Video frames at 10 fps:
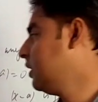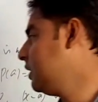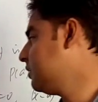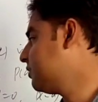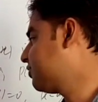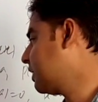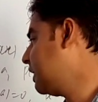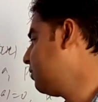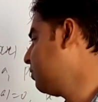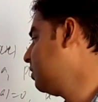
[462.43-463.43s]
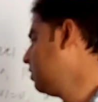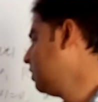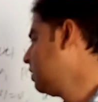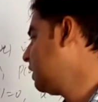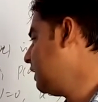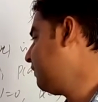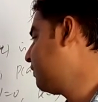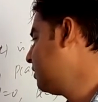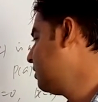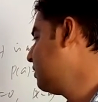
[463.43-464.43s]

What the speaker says: And second one, if